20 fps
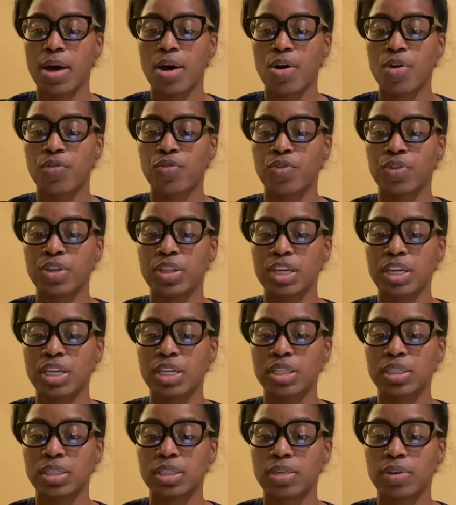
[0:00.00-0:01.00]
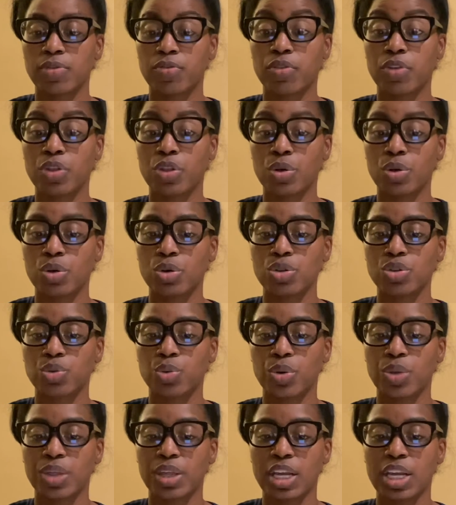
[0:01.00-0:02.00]
for those
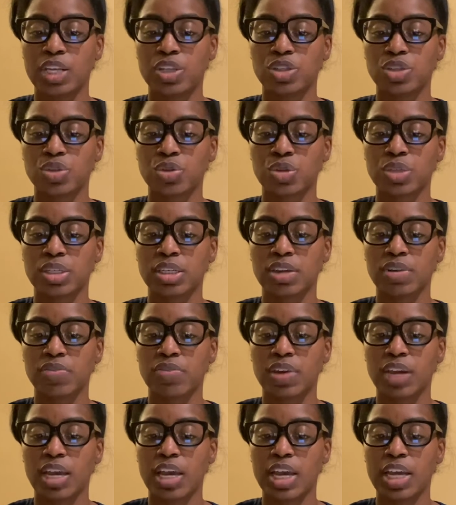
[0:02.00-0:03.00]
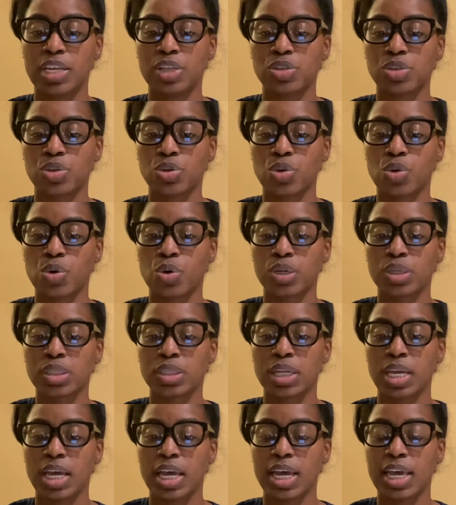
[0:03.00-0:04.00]
with insertive intercourse
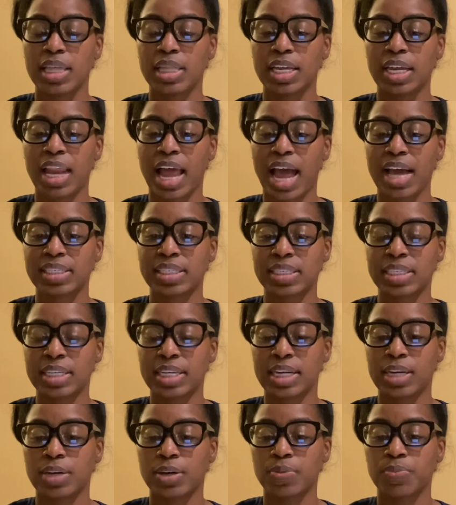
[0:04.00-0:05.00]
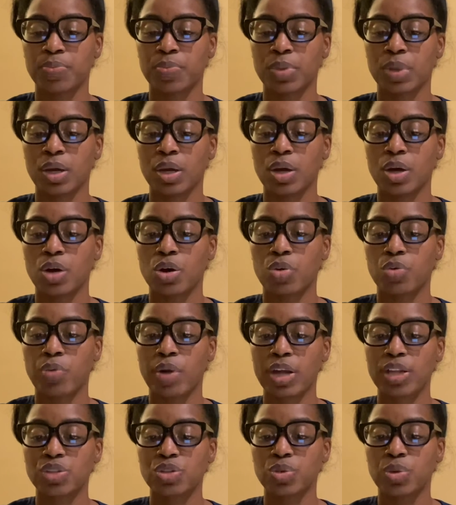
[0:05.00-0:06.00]
in the last year,
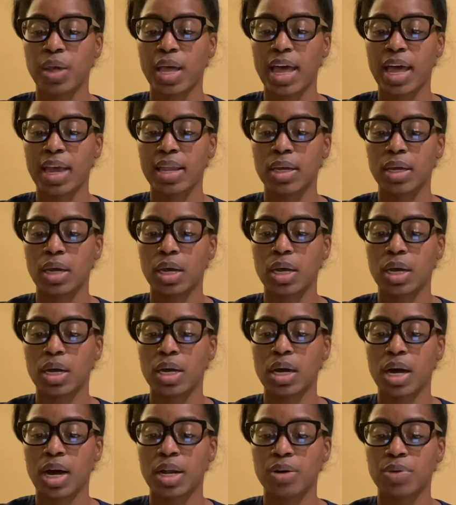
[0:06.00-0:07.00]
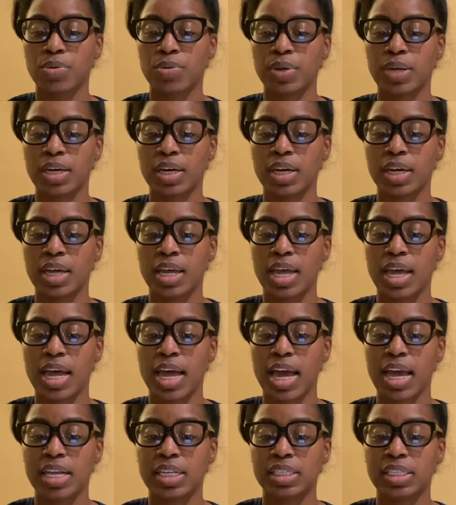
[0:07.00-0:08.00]
rectal and gonorrhea,
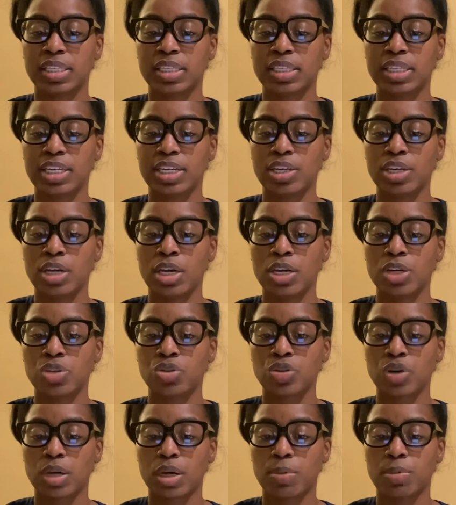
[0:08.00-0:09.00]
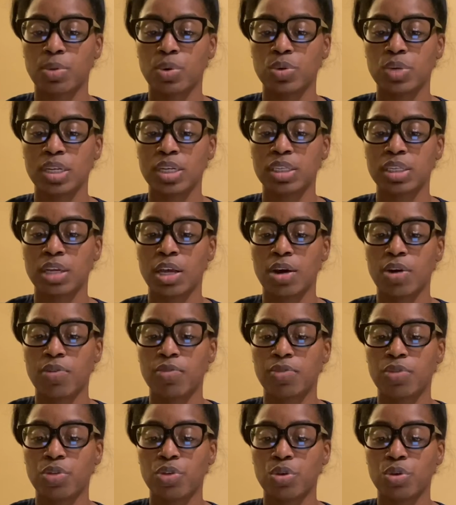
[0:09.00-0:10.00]
and C. trichomonas
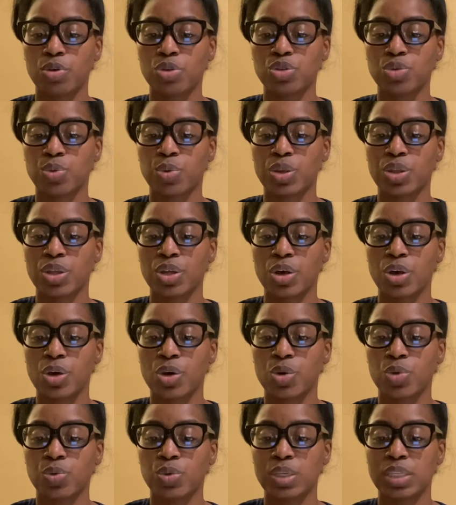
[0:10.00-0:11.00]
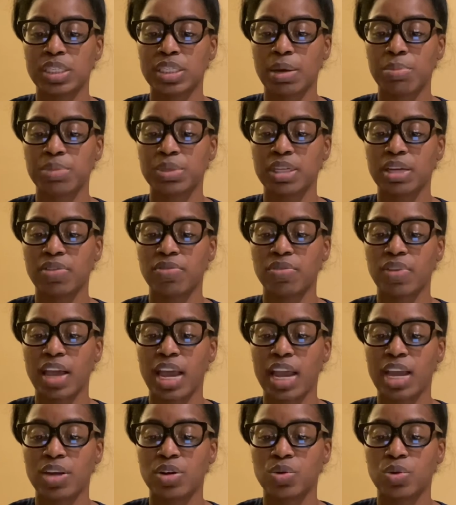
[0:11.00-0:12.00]
for those with receptive
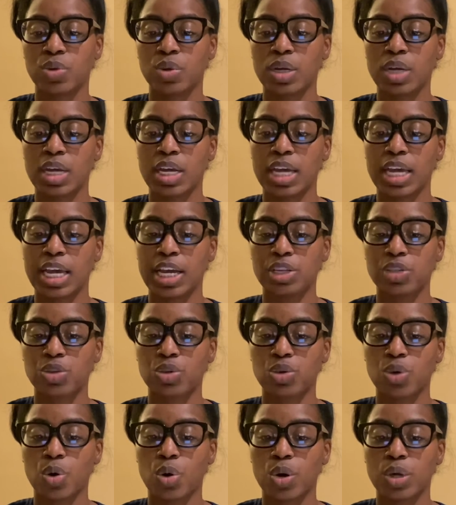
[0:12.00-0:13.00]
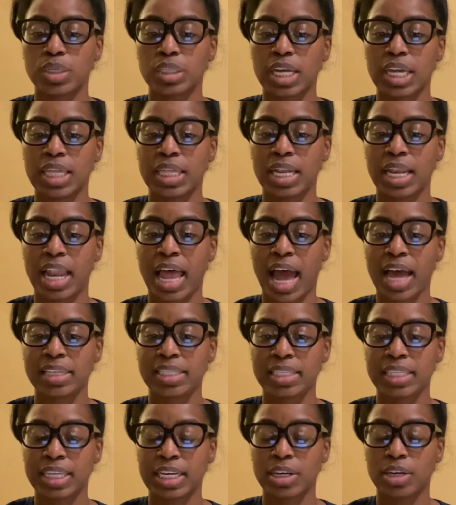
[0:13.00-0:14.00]
anal intercourse in the
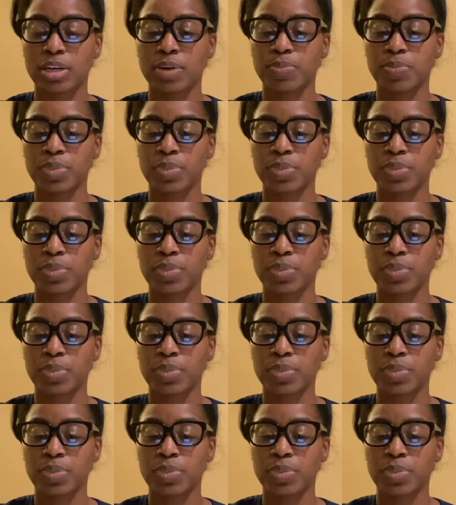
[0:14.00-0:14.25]
last year,